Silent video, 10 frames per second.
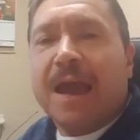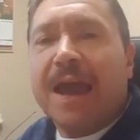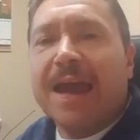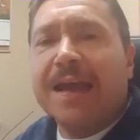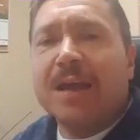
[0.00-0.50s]

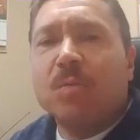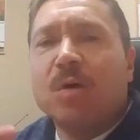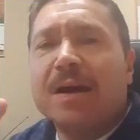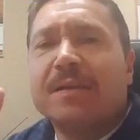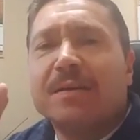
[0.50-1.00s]

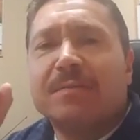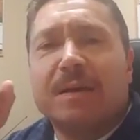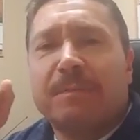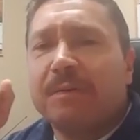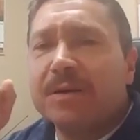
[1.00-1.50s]
Anyway, the,
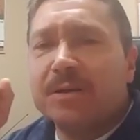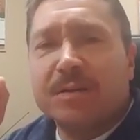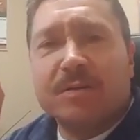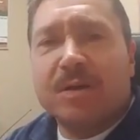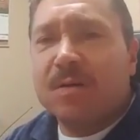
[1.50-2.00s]
the
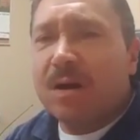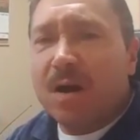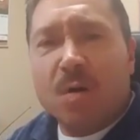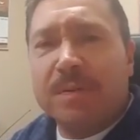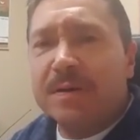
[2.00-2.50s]
prison door
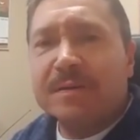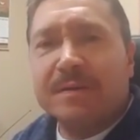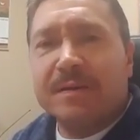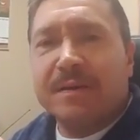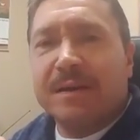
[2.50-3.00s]
opened
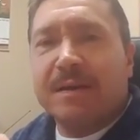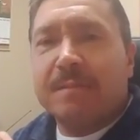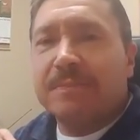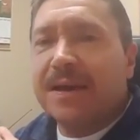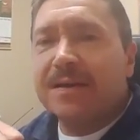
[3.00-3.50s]

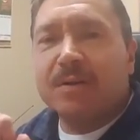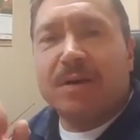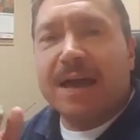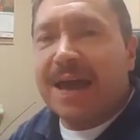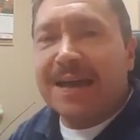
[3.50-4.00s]
Peter
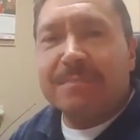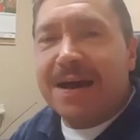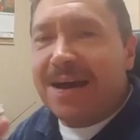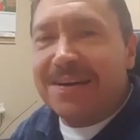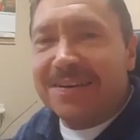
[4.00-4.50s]
came
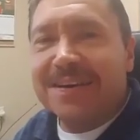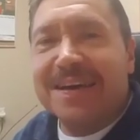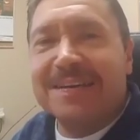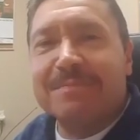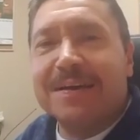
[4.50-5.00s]
out,
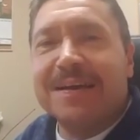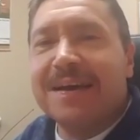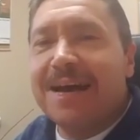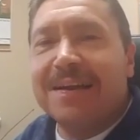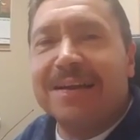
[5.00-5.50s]

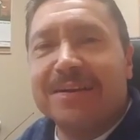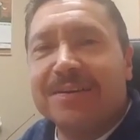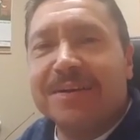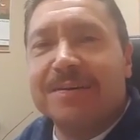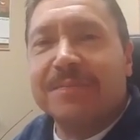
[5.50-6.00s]
amen,
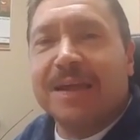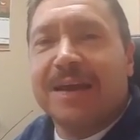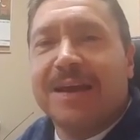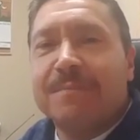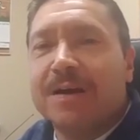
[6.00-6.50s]
hallelujah,
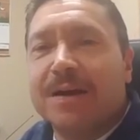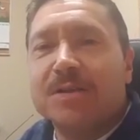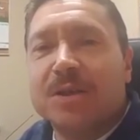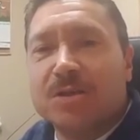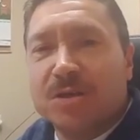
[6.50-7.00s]

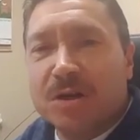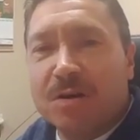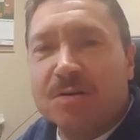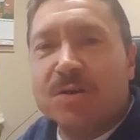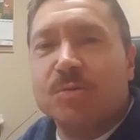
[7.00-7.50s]
because the
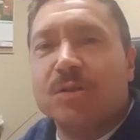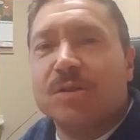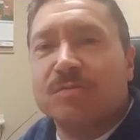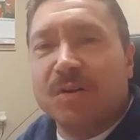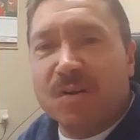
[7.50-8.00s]
church was
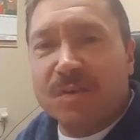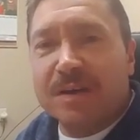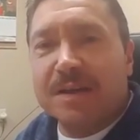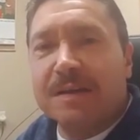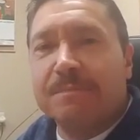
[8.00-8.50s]

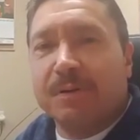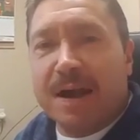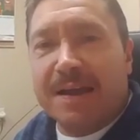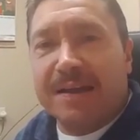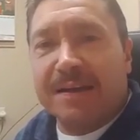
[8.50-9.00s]
fervently
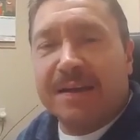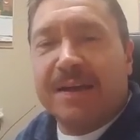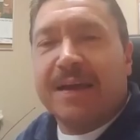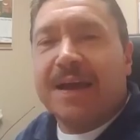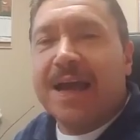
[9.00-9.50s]
praying
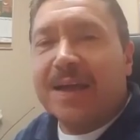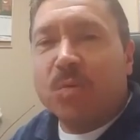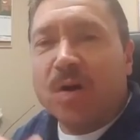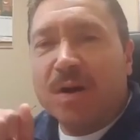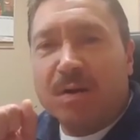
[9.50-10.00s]
and he
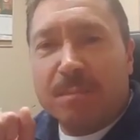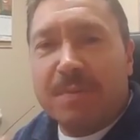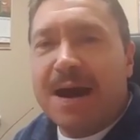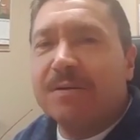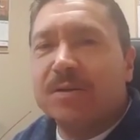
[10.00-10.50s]
went on
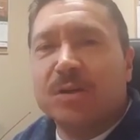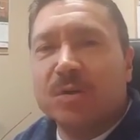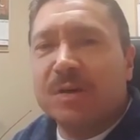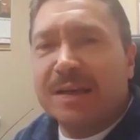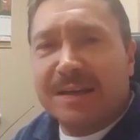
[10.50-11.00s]
about
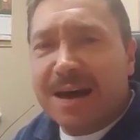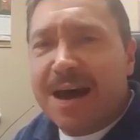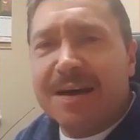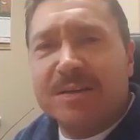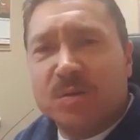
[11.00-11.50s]
doing
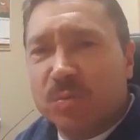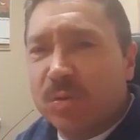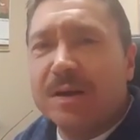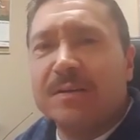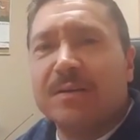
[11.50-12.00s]
God's
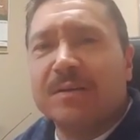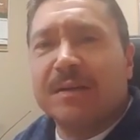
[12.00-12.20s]
will,